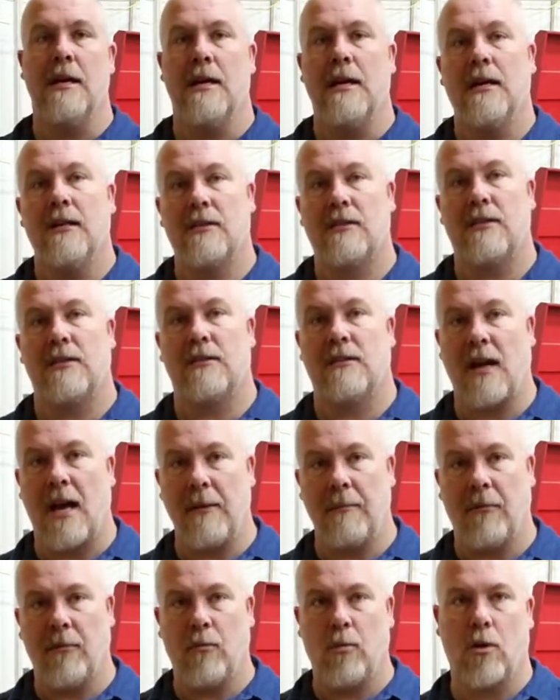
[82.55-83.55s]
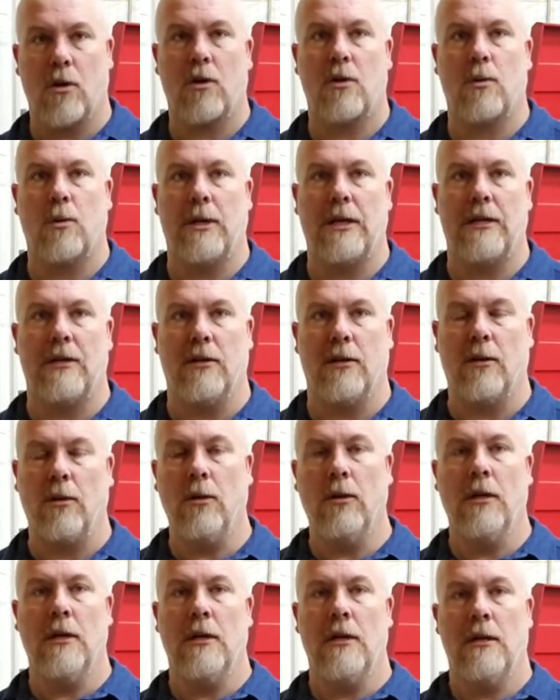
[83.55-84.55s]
is the type of work we do.